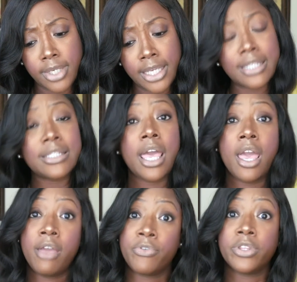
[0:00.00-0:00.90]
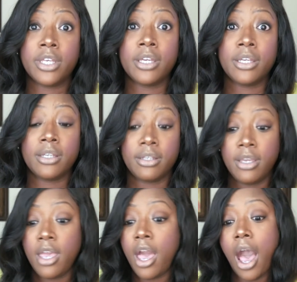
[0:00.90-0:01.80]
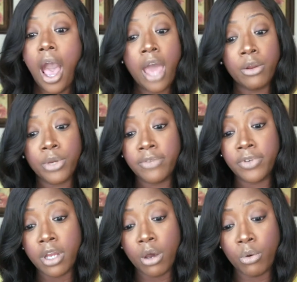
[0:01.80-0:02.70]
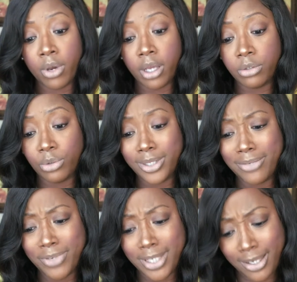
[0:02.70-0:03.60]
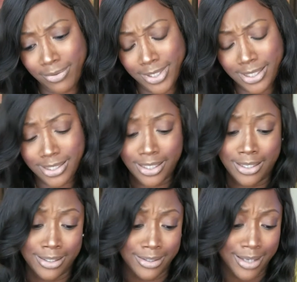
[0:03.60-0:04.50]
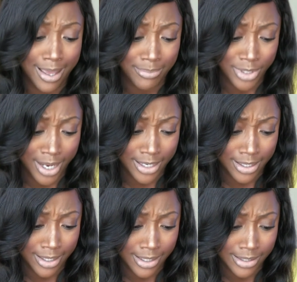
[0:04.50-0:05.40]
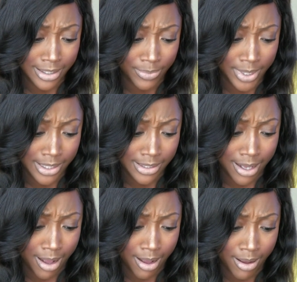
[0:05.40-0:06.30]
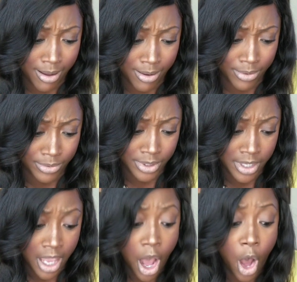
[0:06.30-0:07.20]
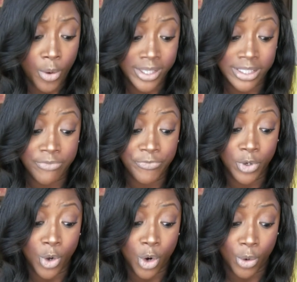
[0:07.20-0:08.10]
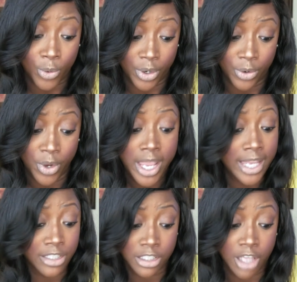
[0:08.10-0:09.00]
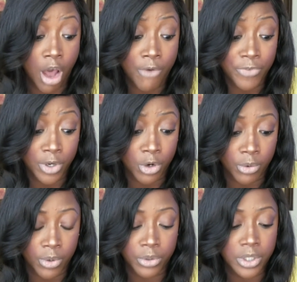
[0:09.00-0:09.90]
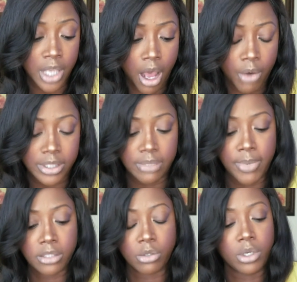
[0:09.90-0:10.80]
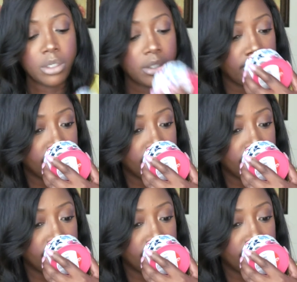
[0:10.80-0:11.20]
It is everything. I don't even know, do it even give the scent? I'm trying to look and see what it's called. Oh, it's in floral. It's just called floral. Y'all, it smells so good.